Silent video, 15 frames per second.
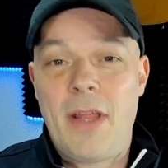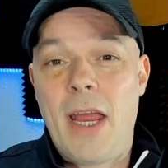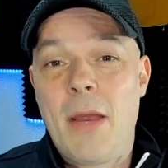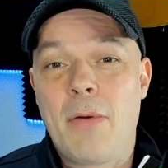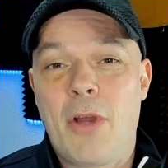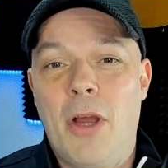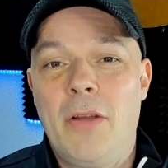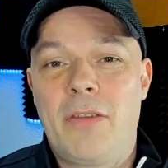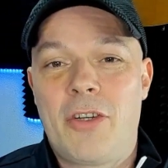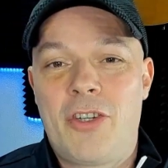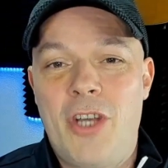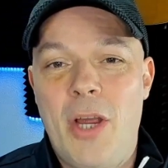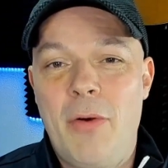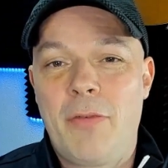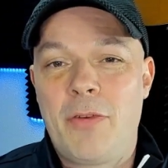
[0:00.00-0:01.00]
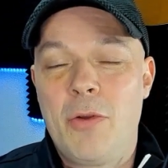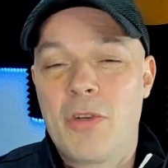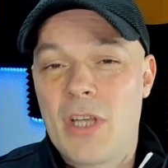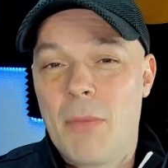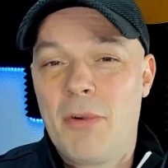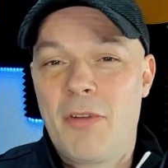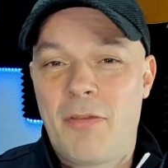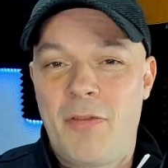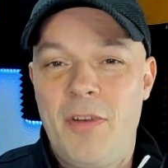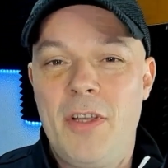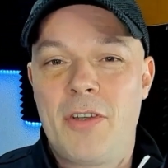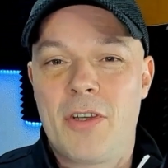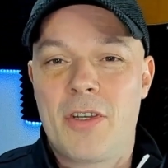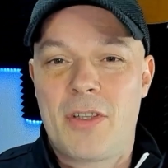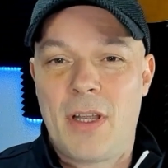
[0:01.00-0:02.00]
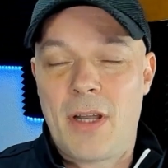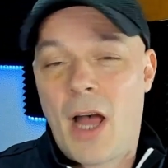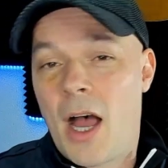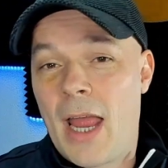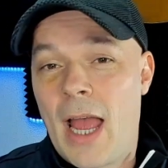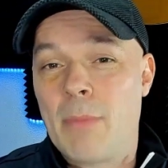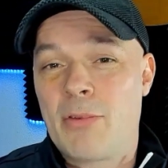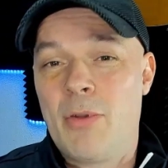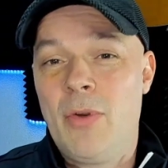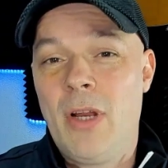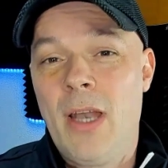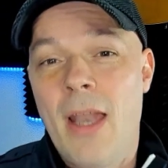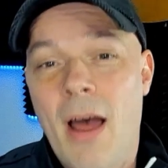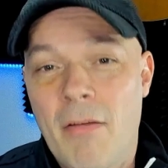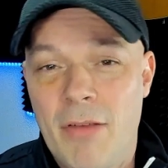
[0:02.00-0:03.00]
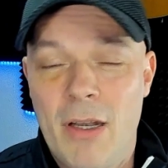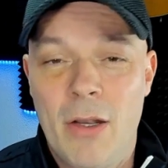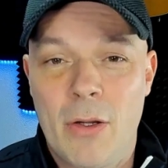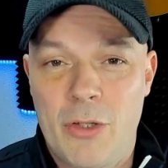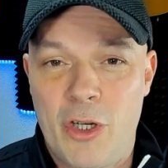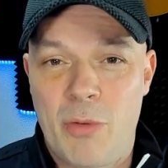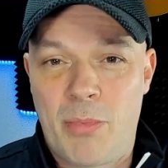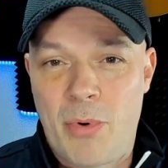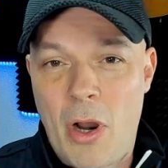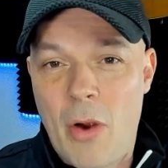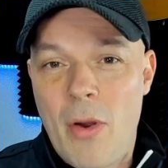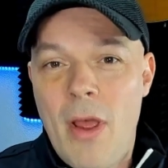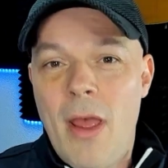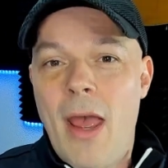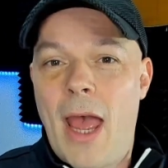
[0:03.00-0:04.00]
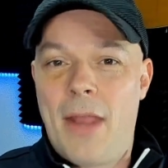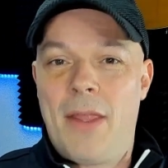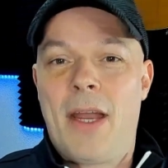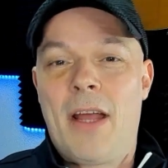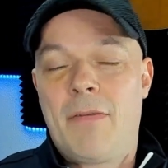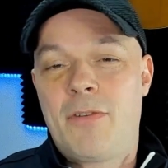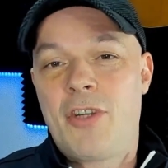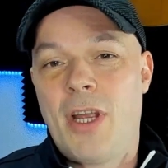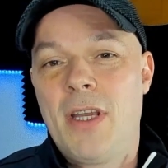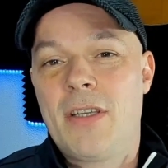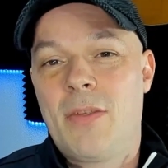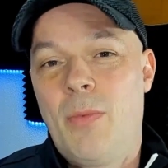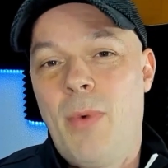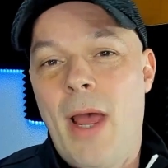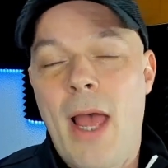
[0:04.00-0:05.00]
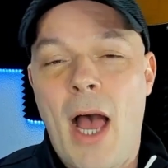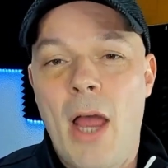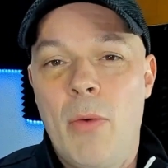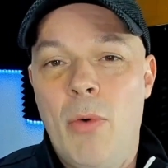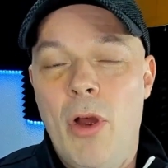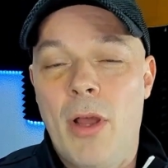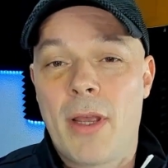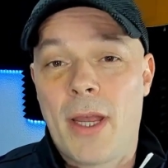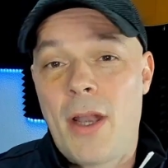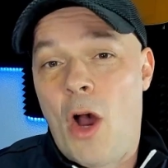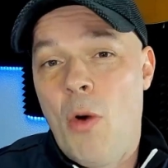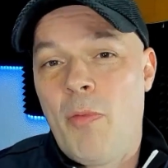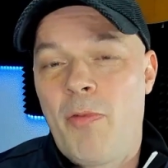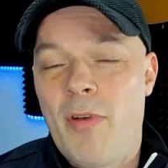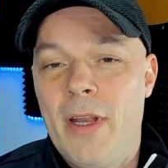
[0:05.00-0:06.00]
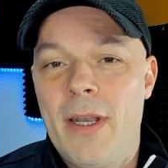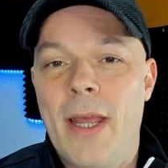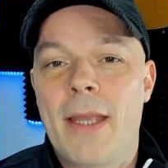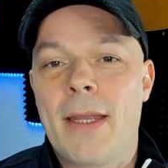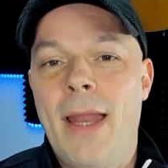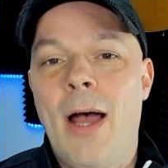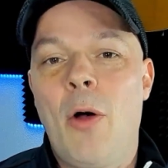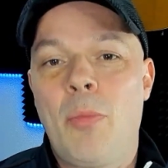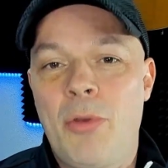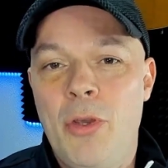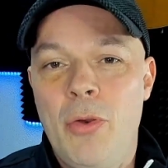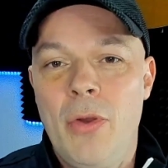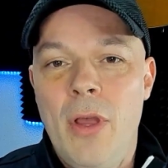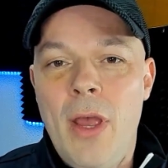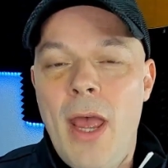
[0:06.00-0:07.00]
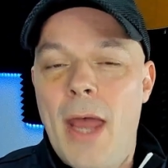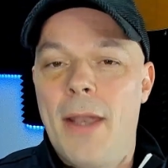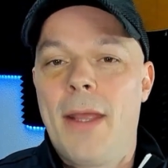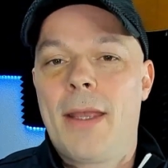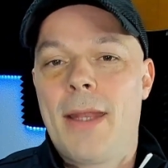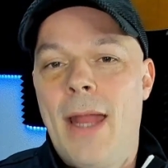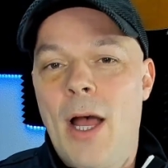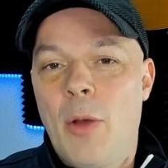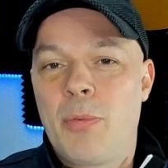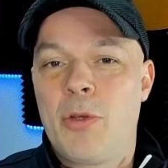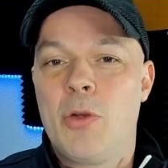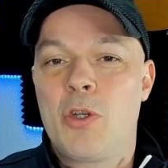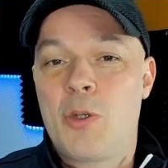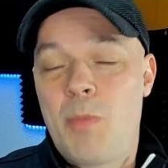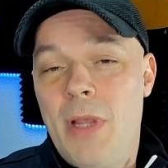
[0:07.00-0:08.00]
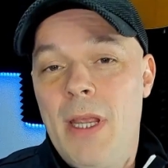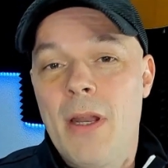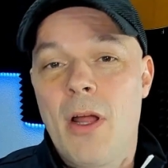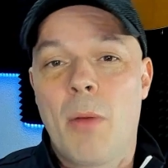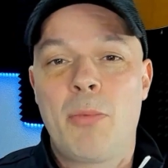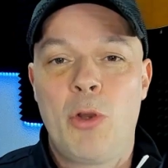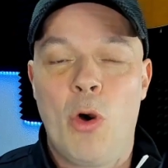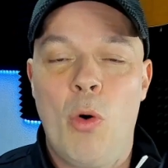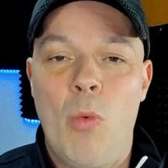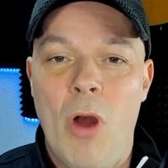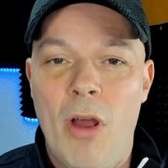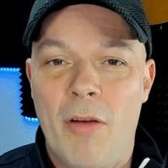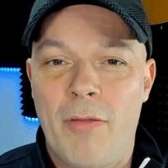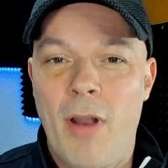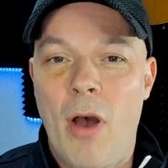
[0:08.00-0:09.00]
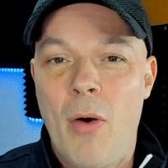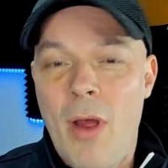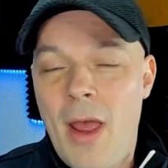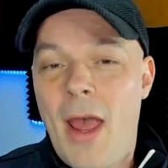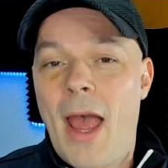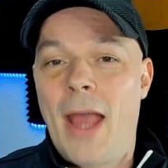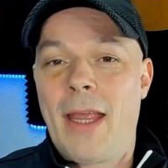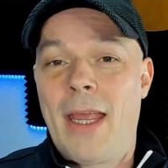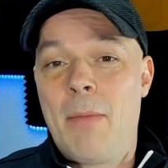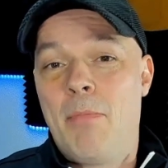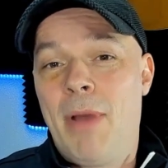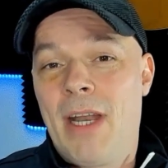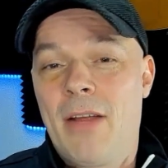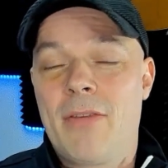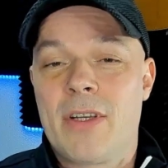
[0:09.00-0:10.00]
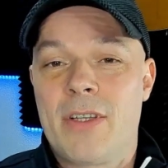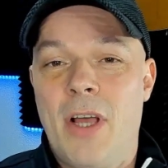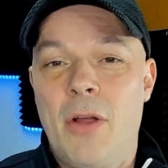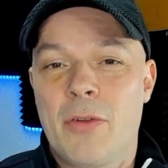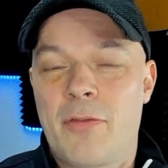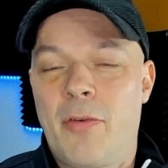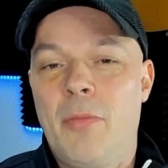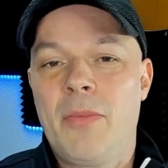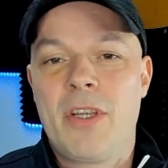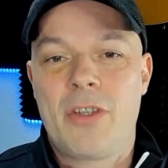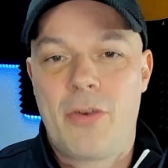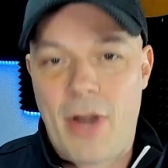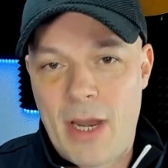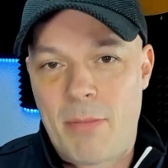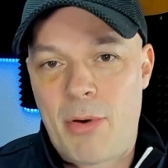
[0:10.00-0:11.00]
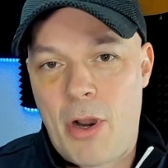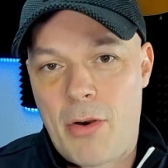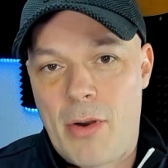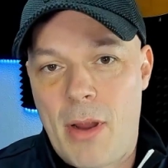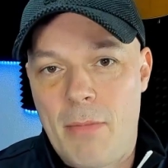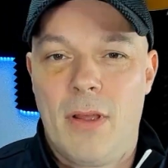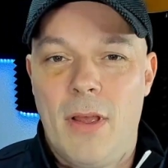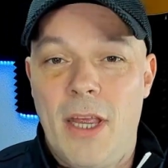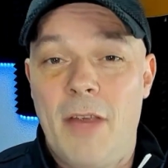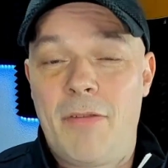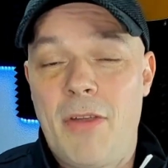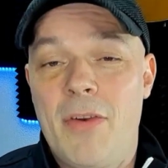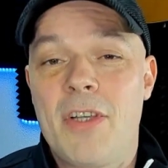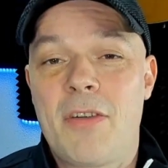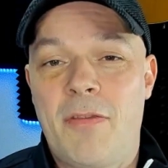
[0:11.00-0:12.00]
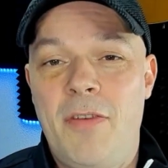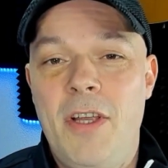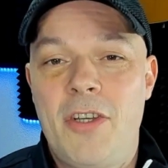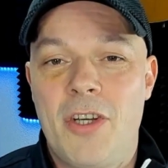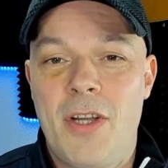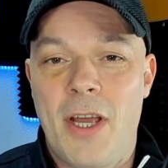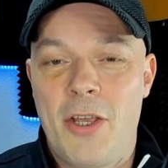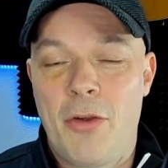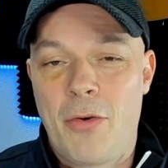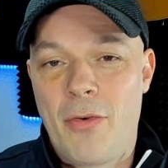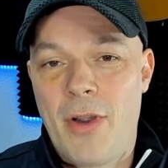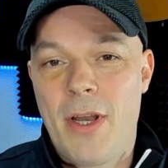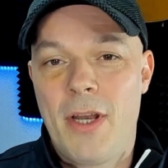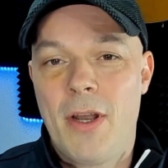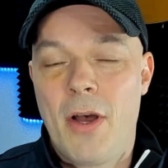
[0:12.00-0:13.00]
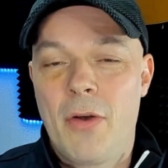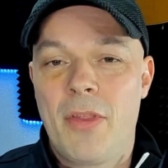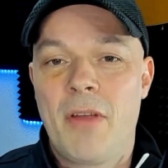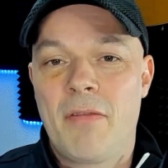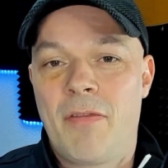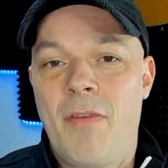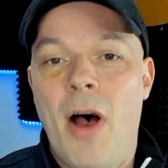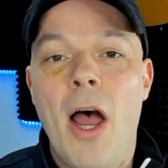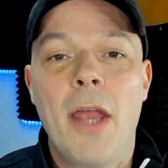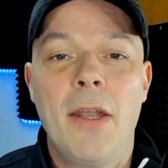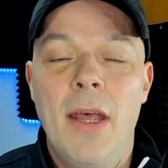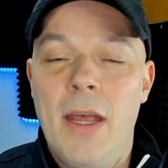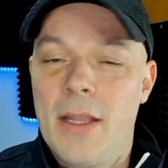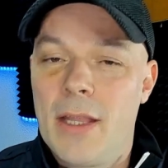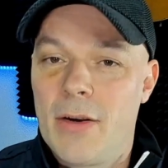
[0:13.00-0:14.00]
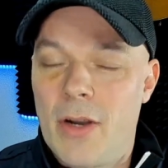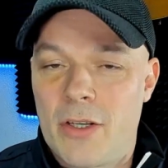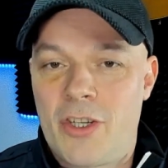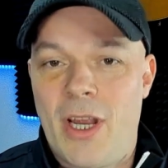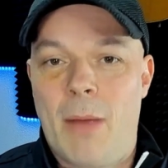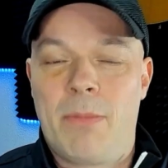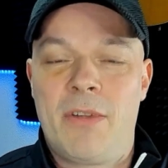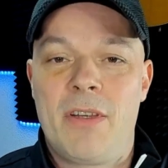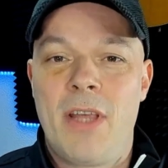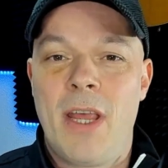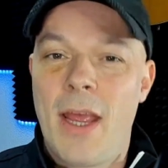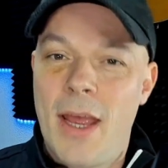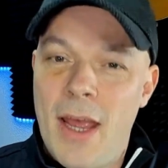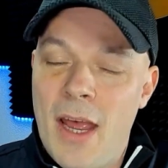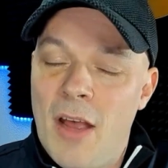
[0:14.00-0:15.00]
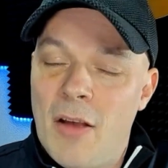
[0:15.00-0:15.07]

Today I'm going to share with you some of the features that I absolutely love in Logic Pro and that have changed the way I work, and hopefully they can help you and they can help you speed up your workflow and get better results from this great program. If there is a feature that you already know, then fine, there are chapters here,